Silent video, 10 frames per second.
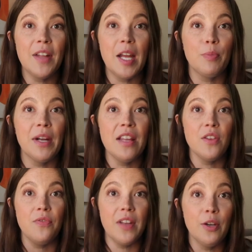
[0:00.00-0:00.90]
of like bringing
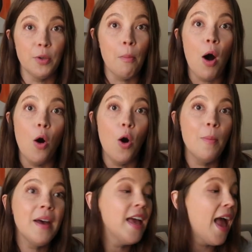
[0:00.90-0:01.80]
the fitting room
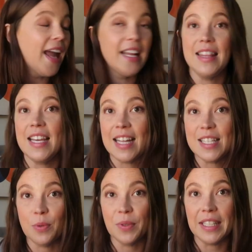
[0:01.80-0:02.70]
home, and I think
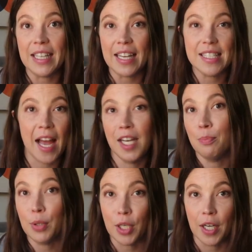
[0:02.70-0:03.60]
that's a really nice kind of
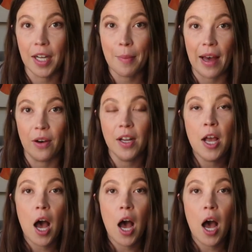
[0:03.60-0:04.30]
perk about